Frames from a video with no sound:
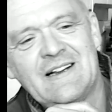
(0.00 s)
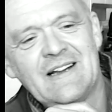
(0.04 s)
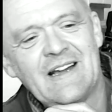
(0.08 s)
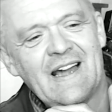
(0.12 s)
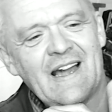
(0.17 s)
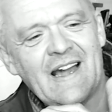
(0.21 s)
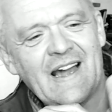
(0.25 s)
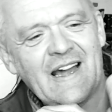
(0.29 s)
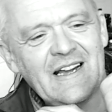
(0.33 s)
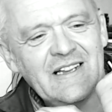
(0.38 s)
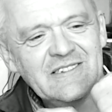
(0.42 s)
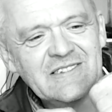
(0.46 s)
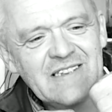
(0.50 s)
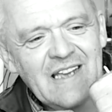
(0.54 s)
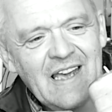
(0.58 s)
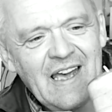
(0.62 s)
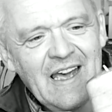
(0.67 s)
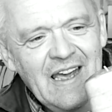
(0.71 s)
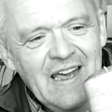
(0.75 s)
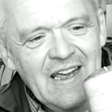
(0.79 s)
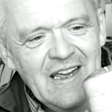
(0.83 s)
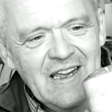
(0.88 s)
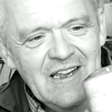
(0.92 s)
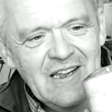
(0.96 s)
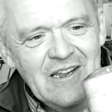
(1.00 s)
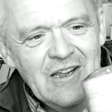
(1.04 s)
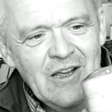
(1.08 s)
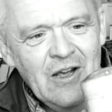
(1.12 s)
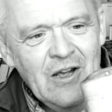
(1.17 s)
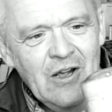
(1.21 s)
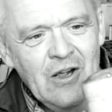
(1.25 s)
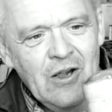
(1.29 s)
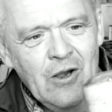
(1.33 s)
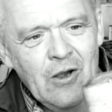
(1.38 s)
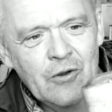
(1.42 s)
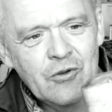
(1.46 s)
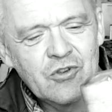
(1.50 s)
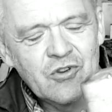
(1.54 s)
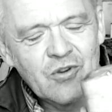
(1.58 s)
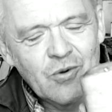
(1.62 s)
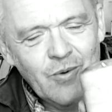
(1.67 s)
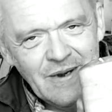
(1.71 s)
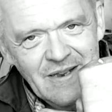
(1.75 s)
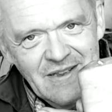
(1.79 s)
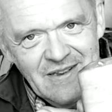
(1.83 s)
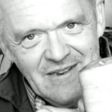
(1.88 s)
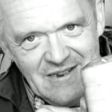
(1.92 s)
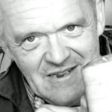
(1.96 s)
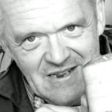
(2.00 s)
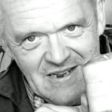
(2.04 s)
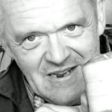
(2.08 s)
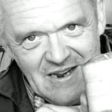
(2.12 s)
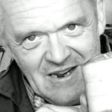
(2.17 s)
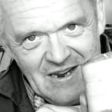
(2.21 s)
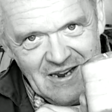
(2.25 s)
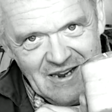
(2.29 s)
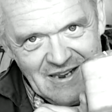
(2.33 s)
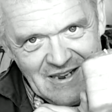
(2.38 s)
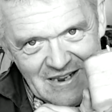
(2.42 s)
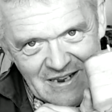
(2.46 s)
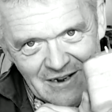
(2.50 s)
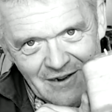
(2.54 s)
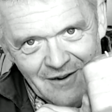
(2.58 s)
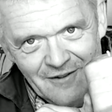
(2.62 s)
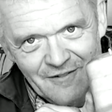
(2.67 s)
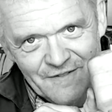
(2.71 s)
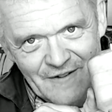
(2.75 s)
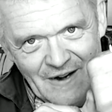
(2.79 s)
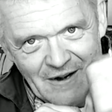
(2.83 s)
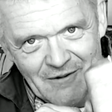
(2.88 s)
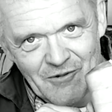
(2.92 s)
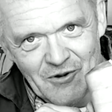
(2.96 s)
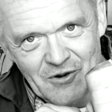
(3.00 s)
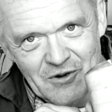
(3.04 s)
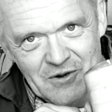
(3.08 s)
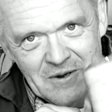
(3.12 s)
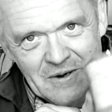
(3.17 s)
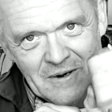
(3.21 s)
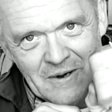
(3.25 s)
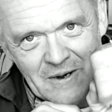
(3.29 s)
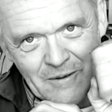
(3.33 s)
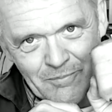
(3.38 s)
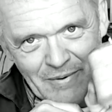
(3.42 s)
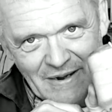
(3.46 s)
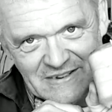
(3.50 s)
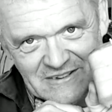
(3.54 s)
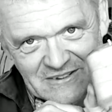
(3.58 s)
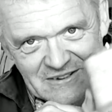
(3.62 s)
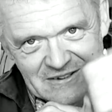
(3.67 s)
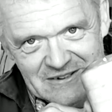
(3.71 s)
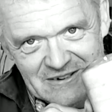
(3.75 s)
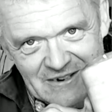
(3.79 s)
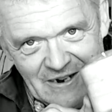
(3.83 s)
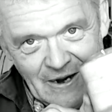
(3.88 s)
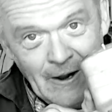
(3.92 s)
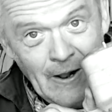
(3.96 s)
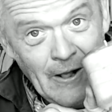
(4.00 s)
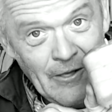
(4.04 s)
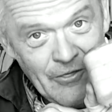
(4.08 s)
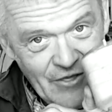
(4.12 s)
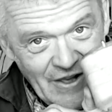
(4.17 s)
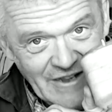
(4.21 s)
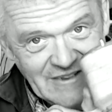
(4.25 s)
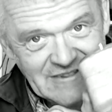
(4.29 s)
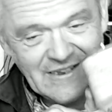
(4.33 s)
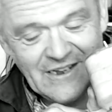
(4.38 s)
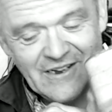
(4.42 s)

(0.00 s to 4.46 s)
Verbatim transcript: as a 20 kilofarad capacitor. That